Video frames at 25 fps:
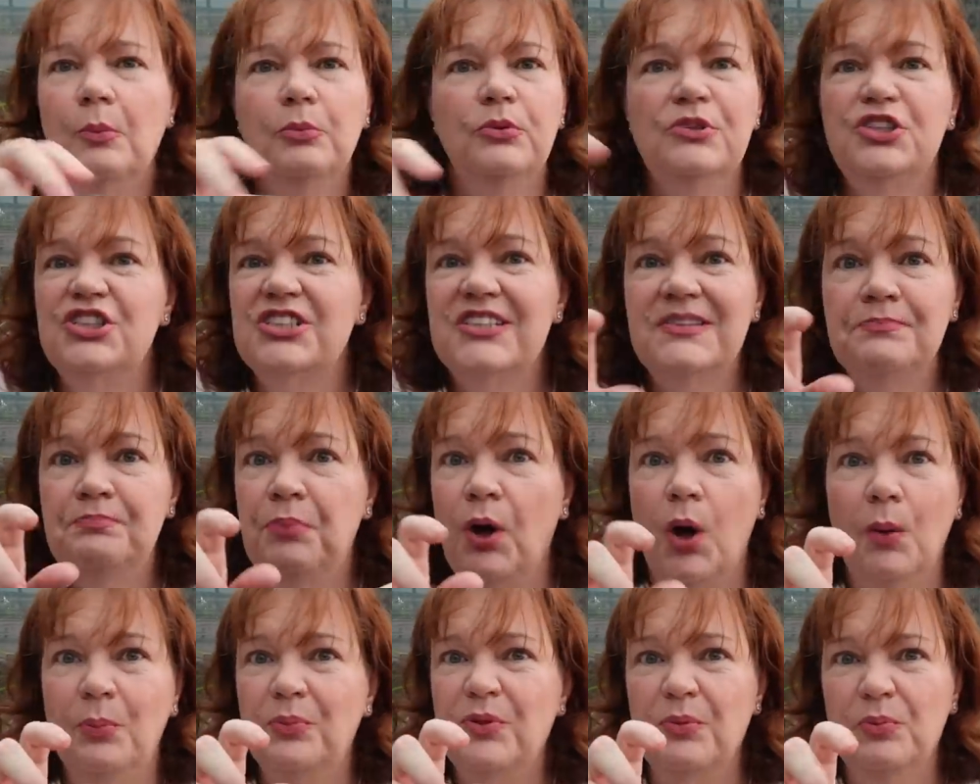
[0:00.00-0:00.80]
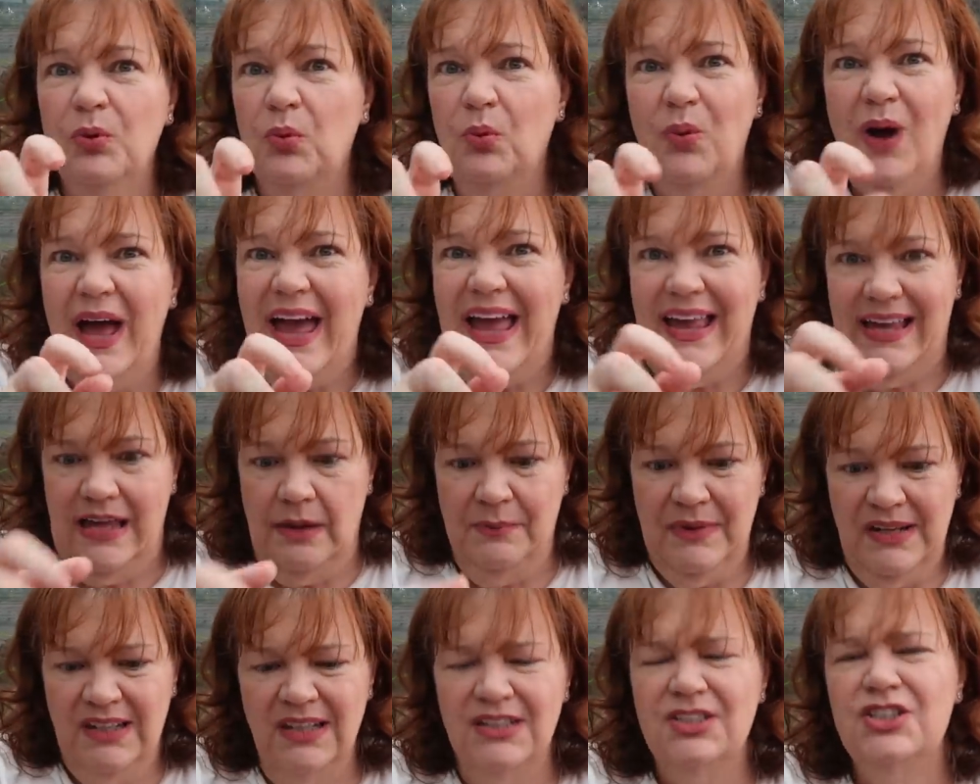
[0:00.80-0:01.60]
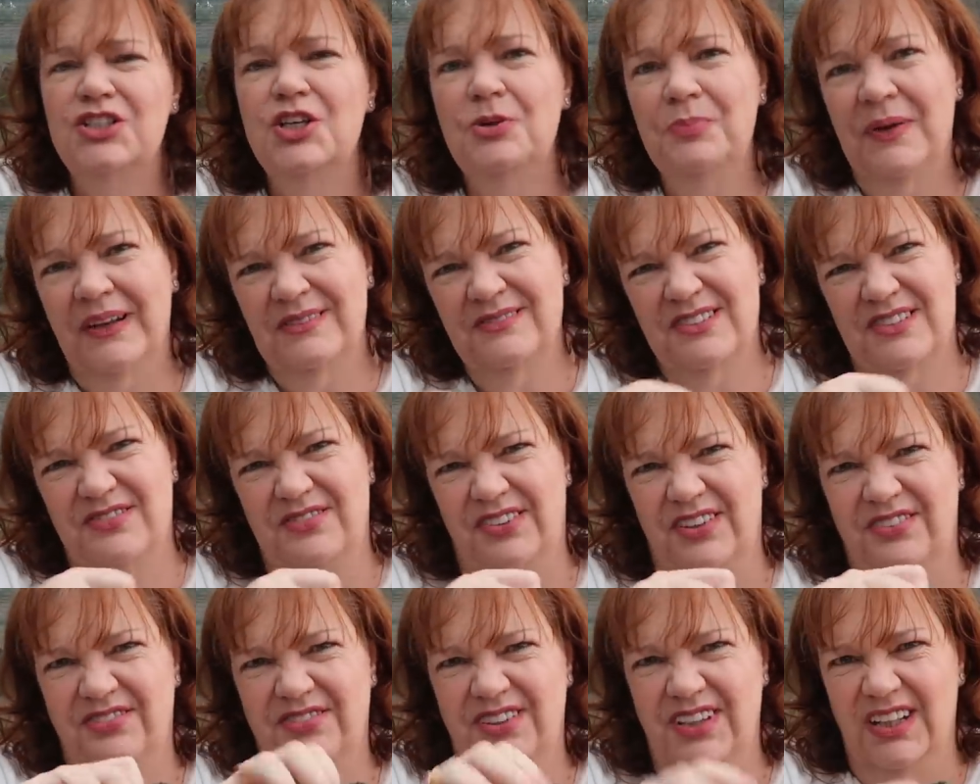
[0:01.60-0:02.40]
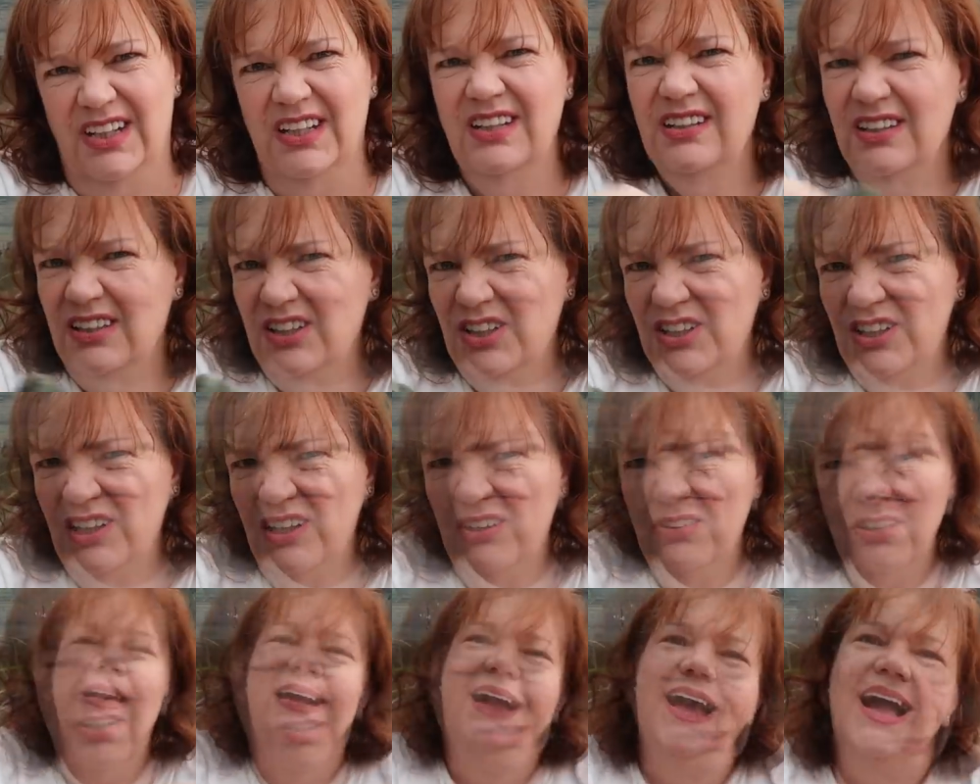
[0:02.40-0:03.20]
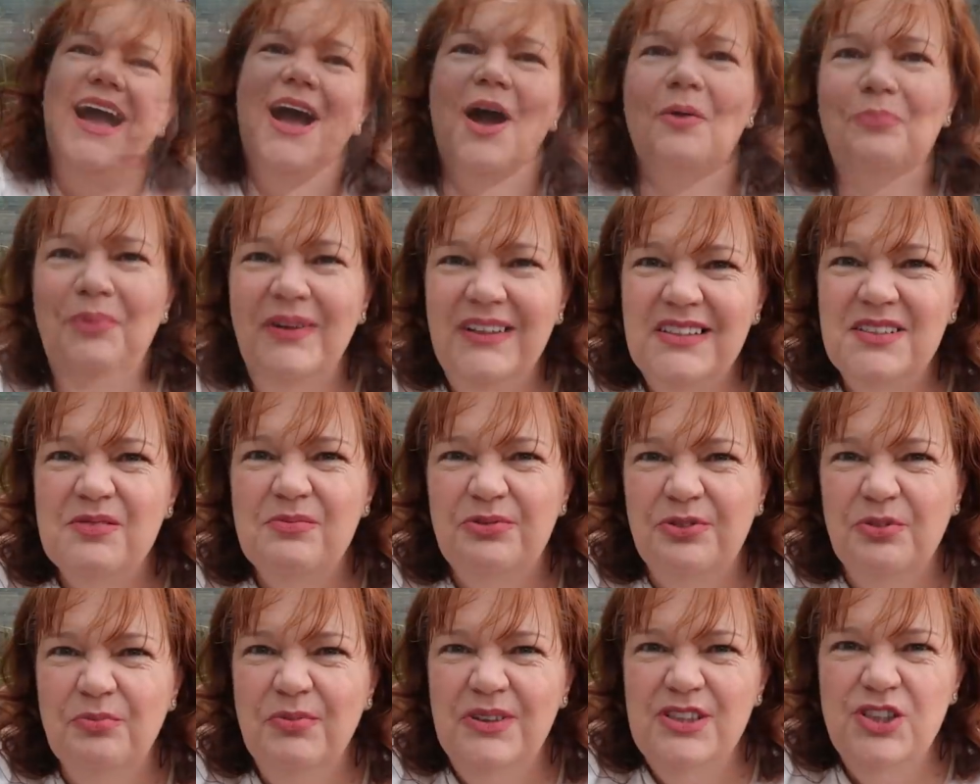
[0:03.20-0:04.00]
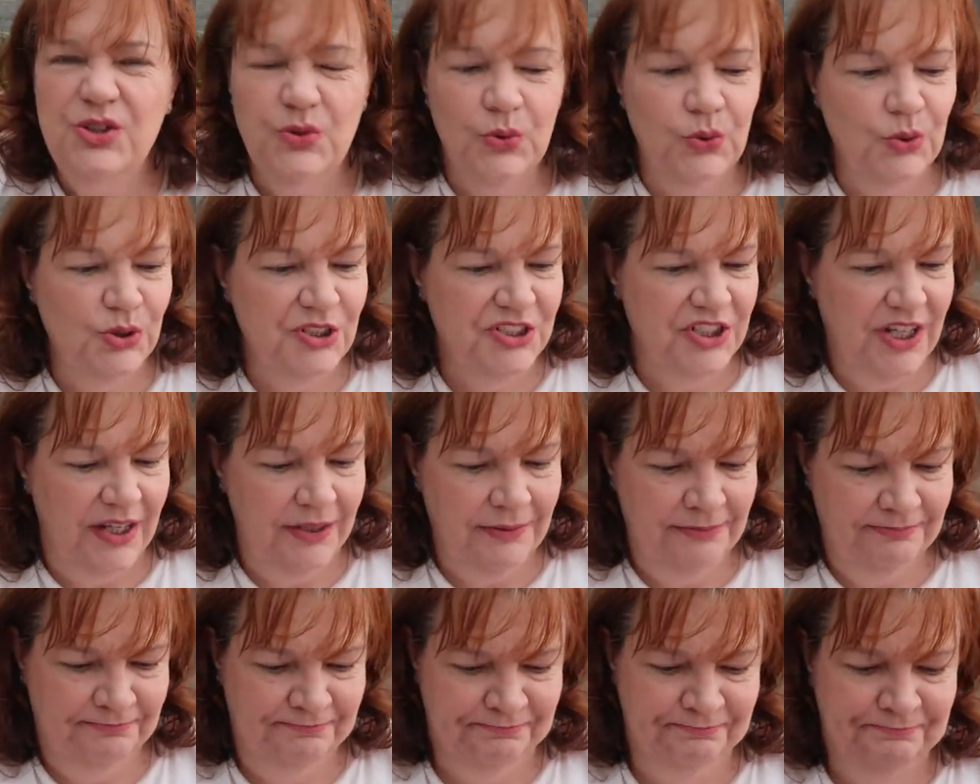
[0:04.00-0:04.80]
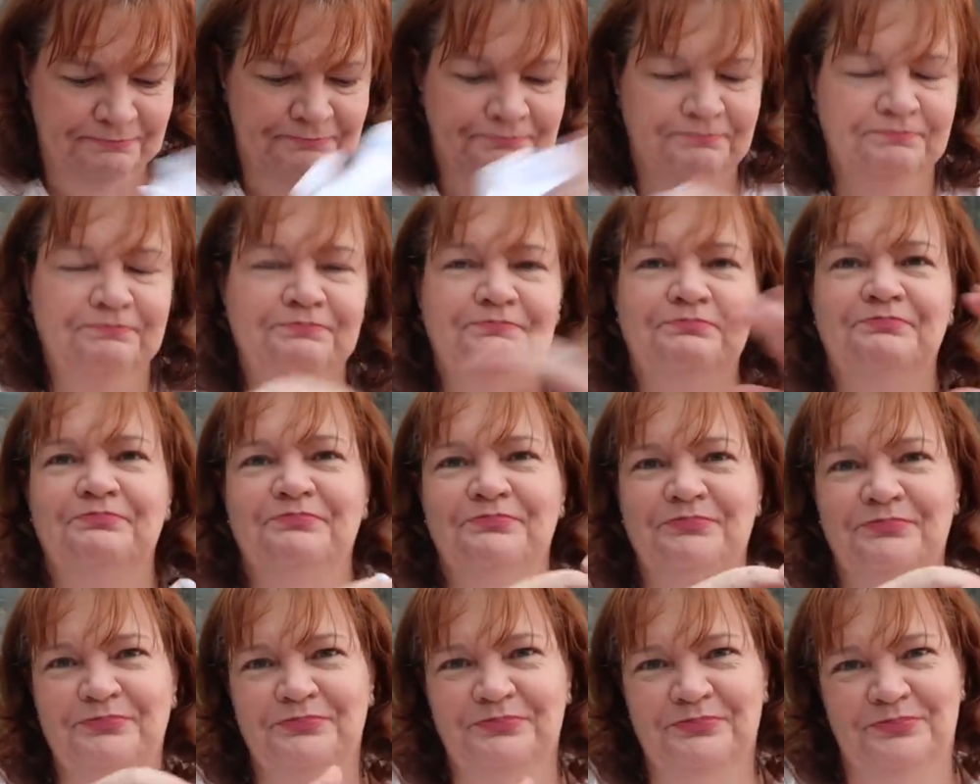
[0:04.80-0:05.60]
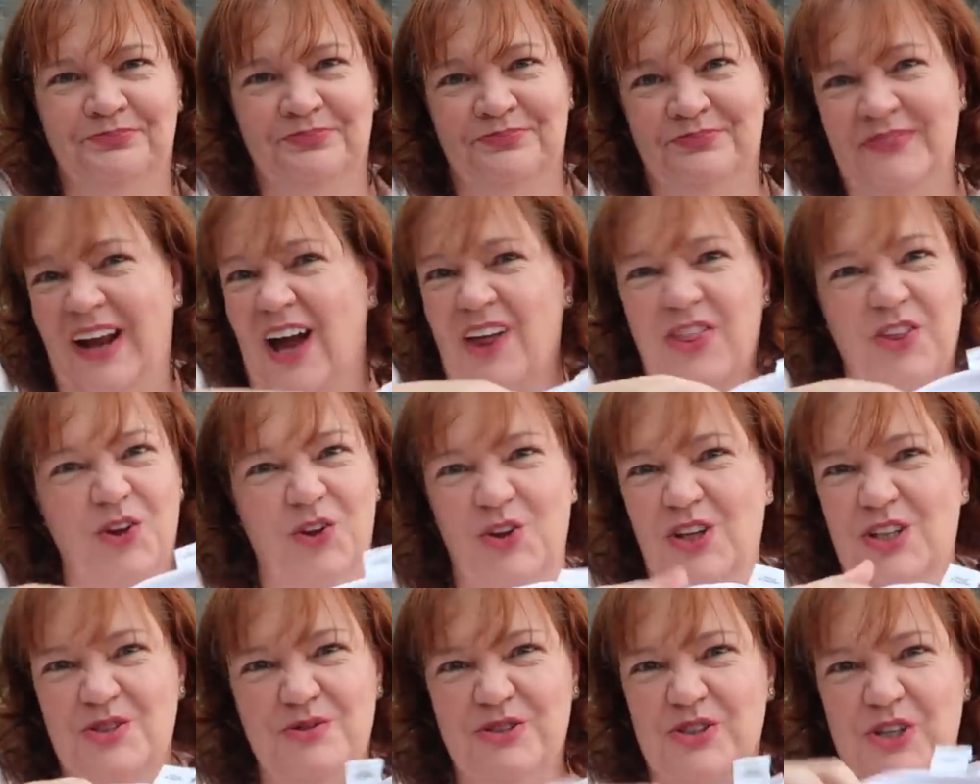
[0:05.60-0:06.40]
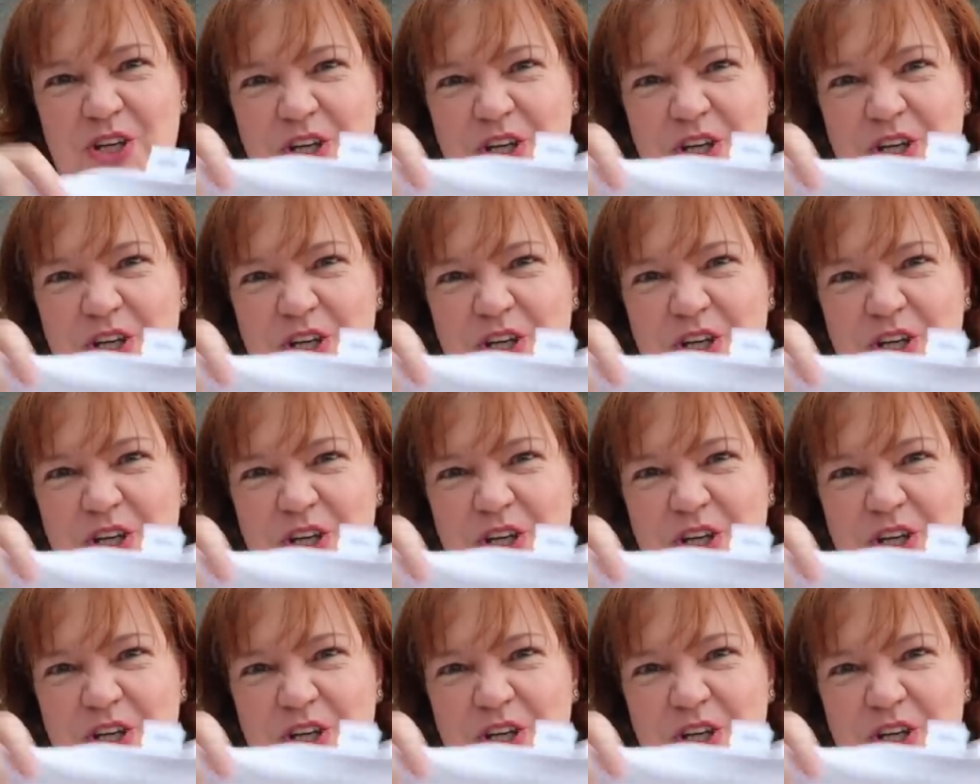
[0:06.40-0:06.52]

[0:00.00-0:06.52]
We'll just pop them away. I mean, at £2.50, you know. I picked up for my daughter. I thought this was